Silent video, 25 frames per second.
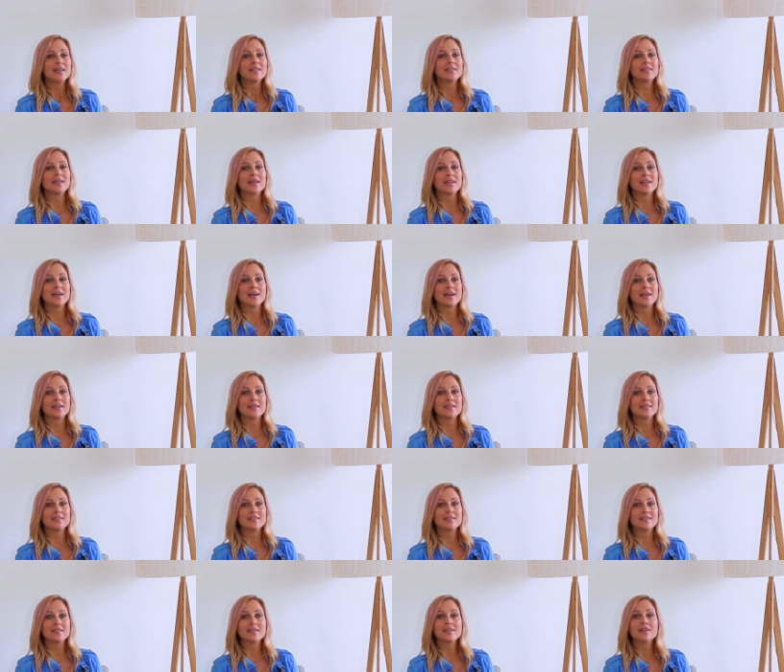that
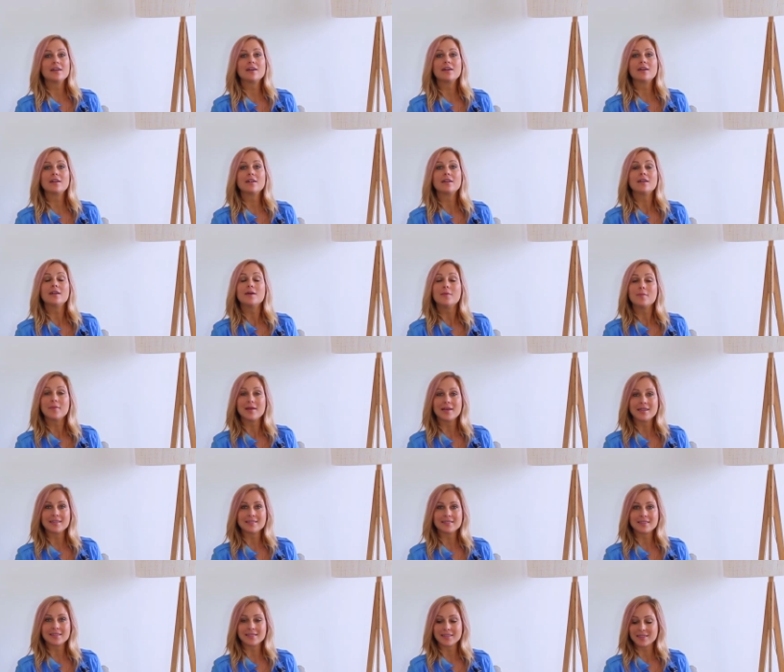I think are
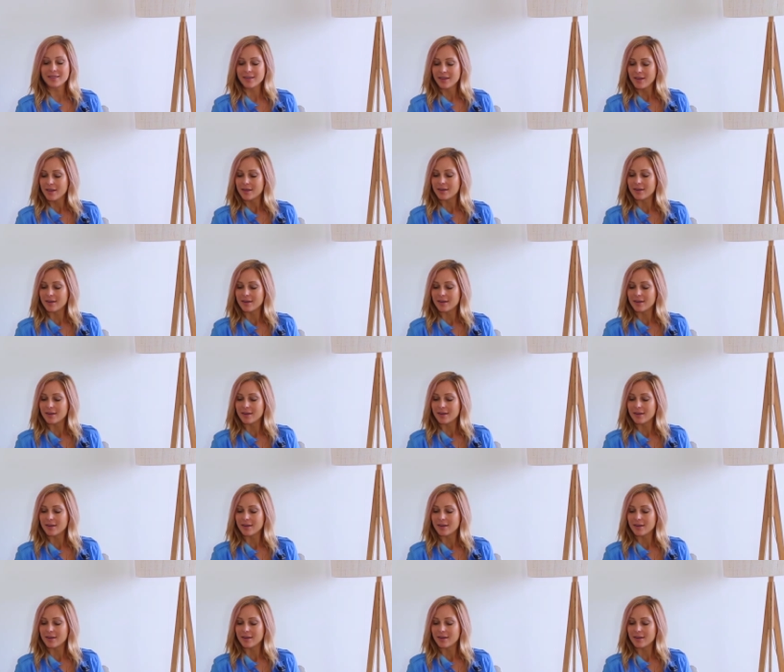amazing.